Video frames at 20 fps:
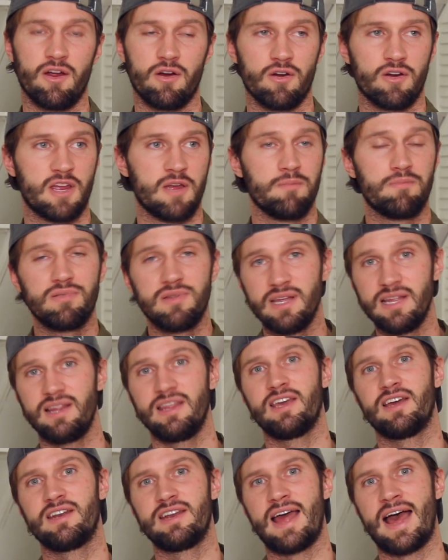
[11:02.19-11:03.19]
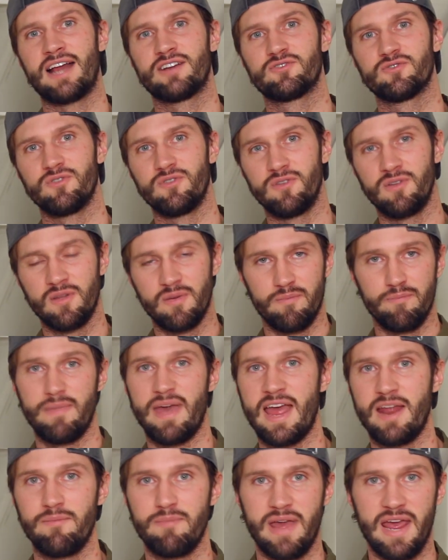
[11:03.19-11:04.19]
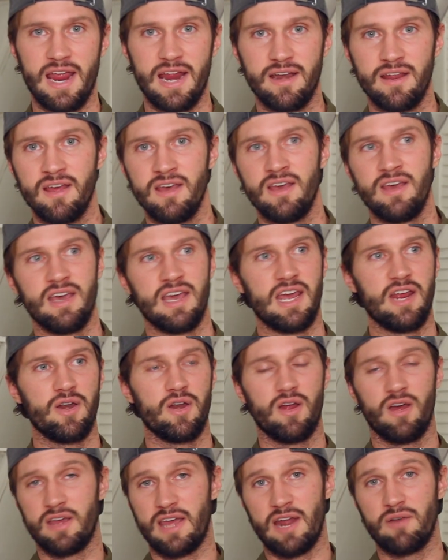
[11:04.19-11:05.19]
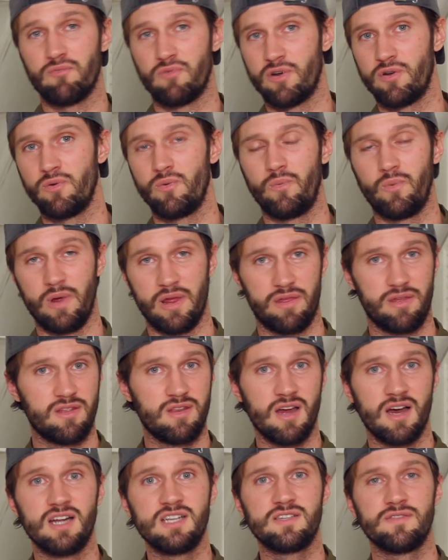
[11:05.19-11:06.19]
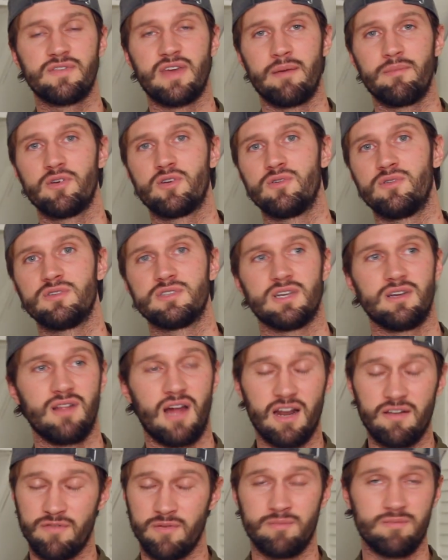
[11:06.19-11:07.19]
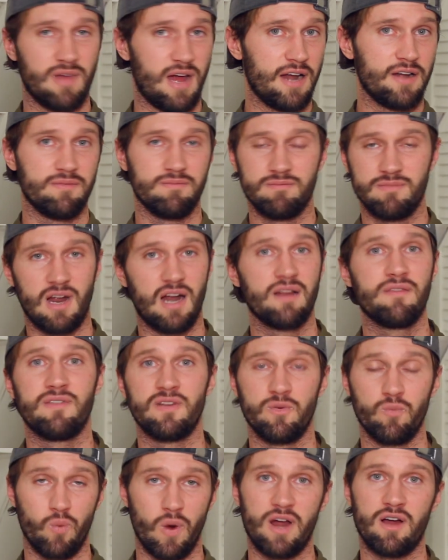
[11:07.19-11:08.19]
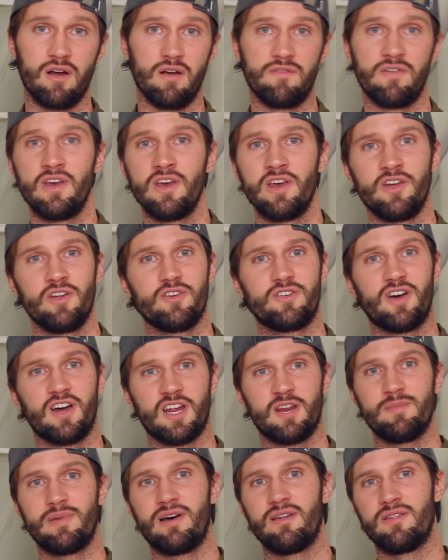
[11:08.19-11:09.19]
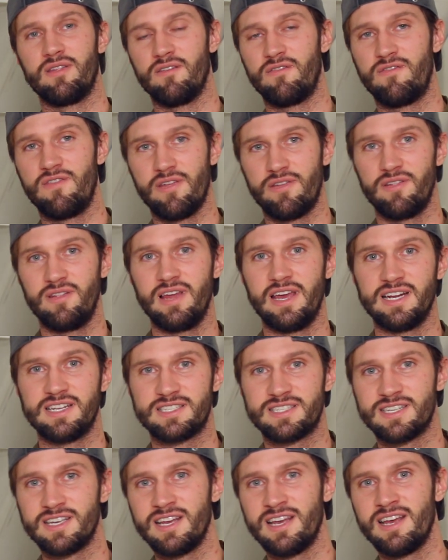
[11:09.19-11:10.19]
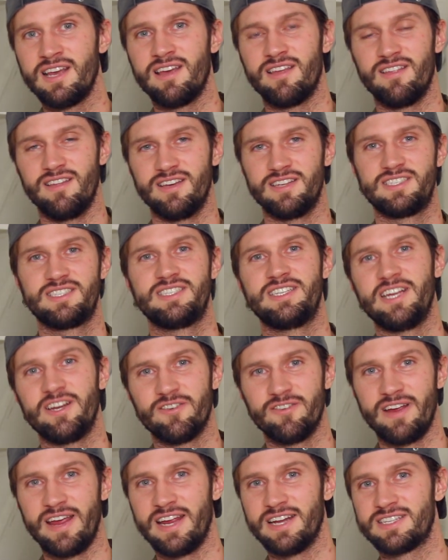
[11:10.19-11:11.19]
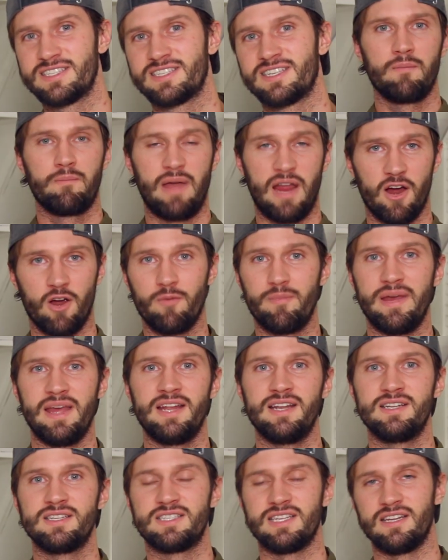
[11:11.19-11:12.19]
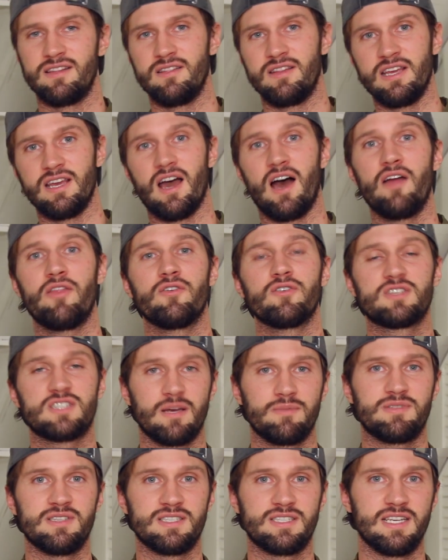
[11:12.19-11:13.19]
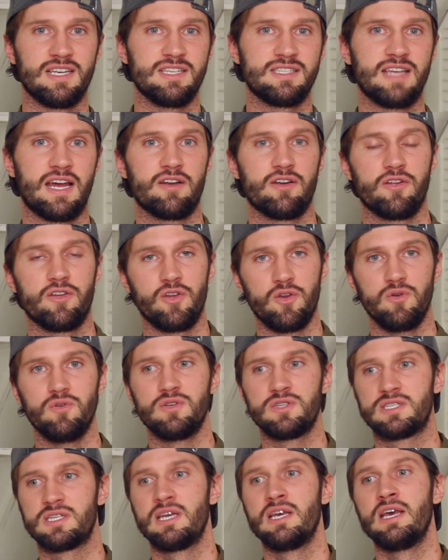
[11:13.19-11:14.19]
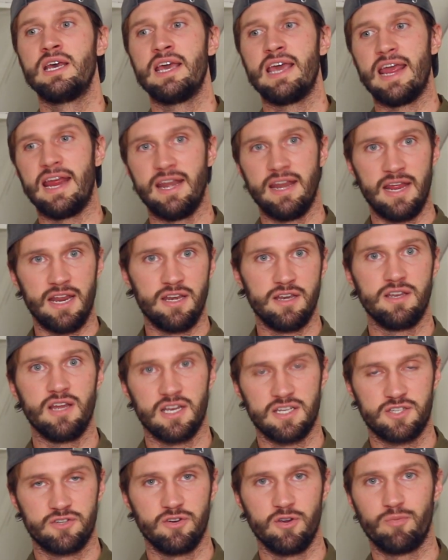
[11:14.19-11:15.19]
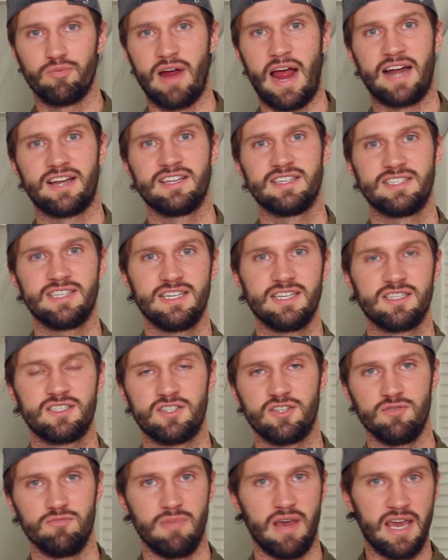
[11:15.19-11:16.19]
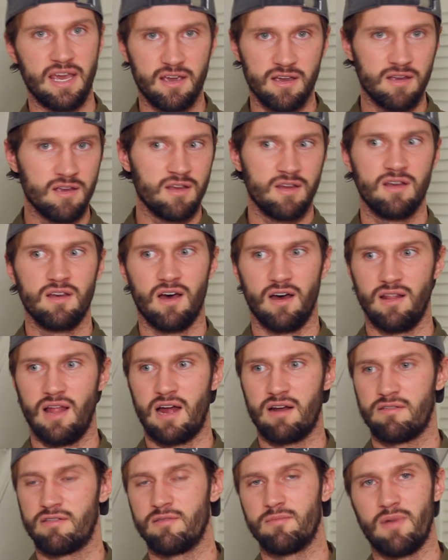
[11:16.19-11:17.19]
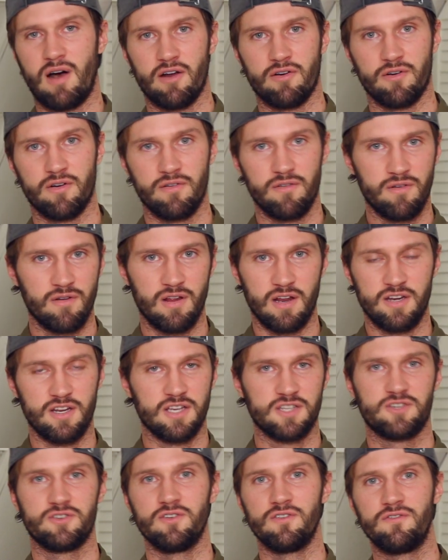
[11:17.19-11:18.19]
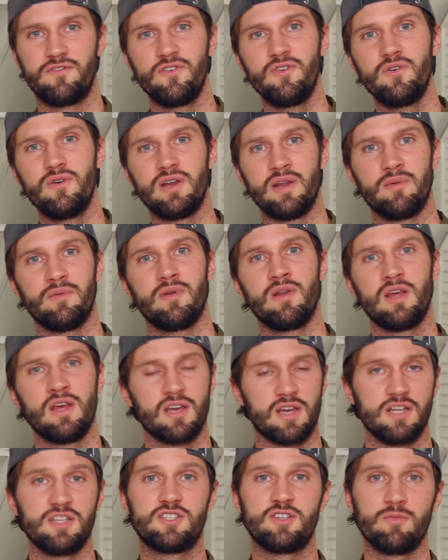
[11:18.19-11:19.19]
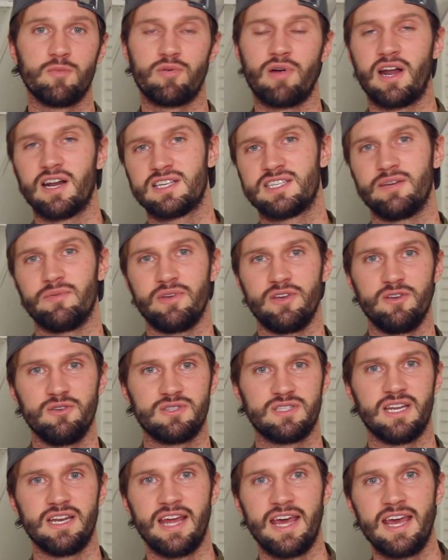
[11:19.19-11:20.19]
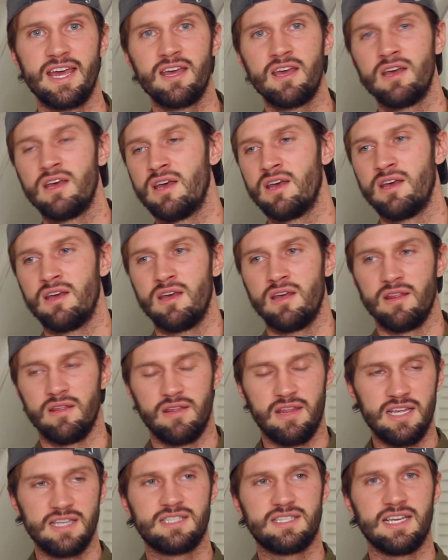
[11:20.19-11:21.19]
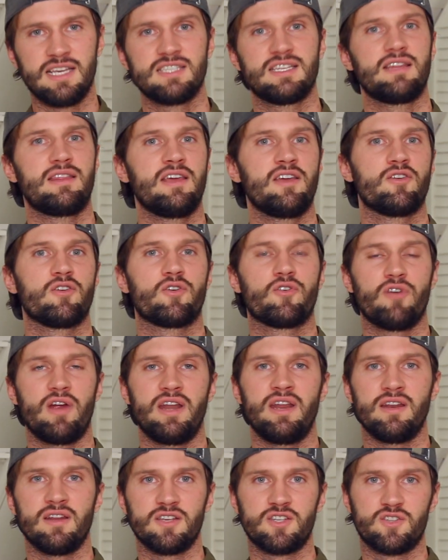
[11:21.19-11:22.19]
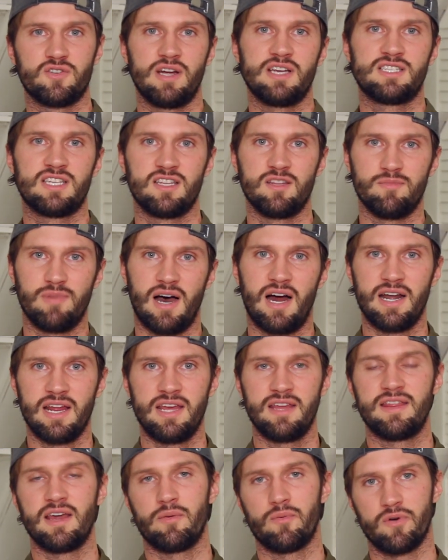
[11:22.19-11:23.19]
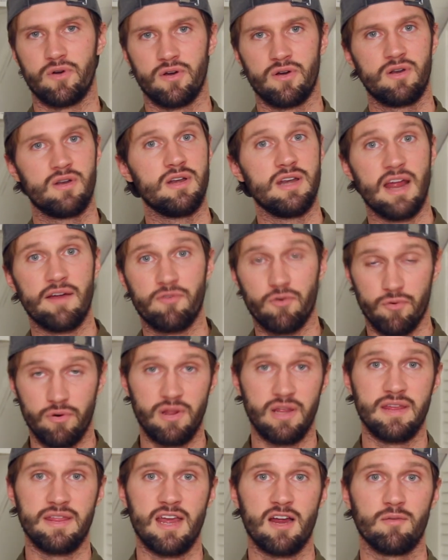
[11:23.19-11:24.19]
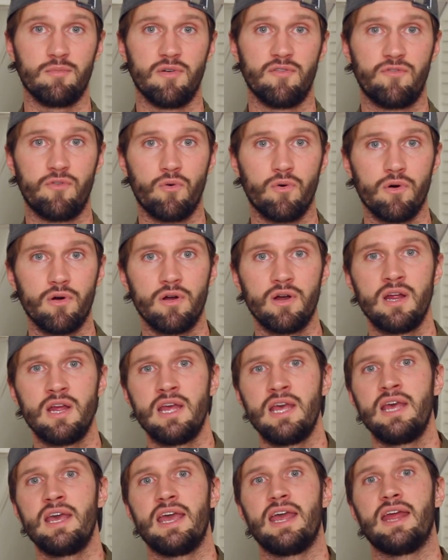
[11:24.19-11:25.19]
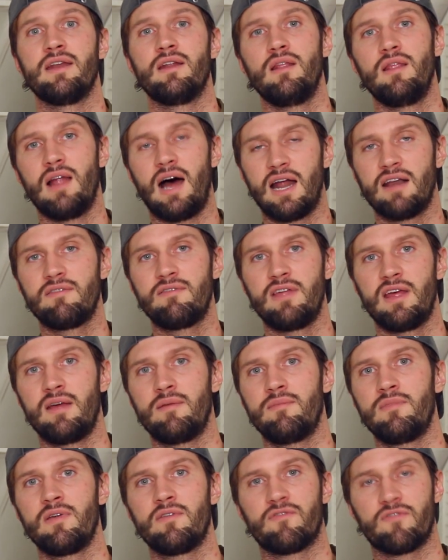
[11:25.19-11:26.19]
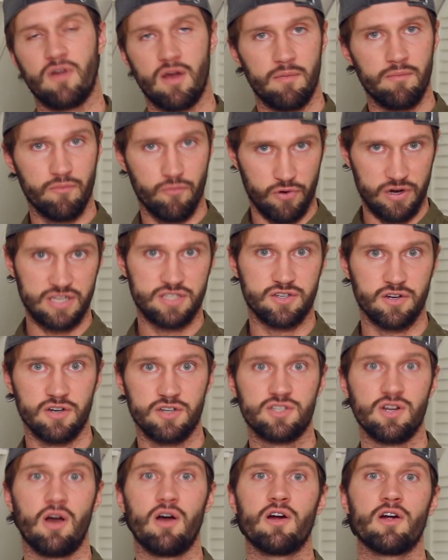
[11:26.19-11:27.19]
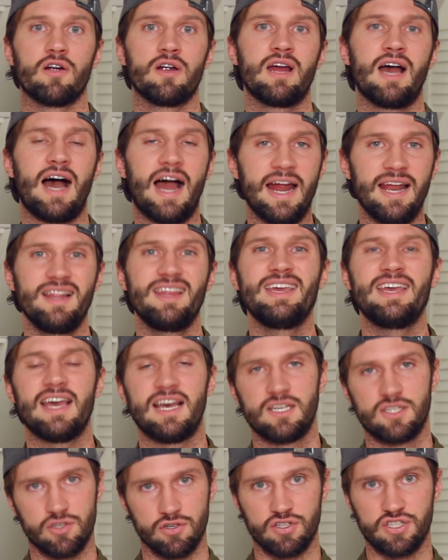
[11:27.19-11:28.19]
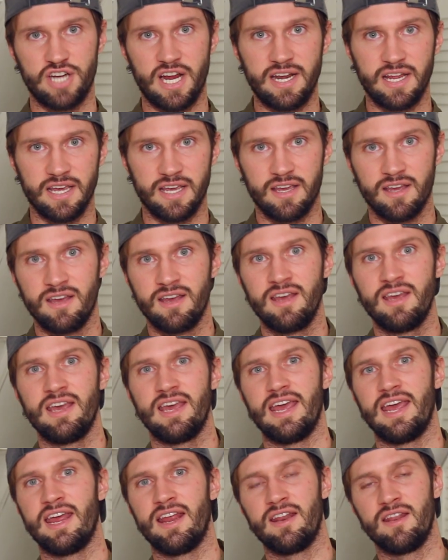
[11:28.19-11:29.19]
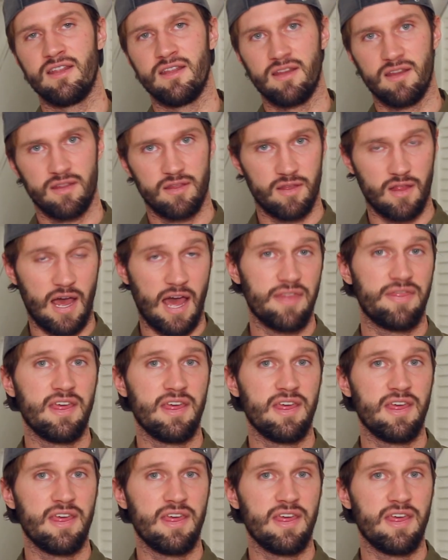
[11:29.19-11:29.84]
are completely unnatural, man-made, and again, riddled with tons of chemicals, a lot of them I'm not even aware of. You're talking about the phthalates, the stearates, parabens, and the other substances that are used in industrial practices to make a lot of the modern industrial food and consumer products that we use today. These things, I think, are creating a stress on the body that were never really there before. And a lot of them, from research, are highly estrogenic. And I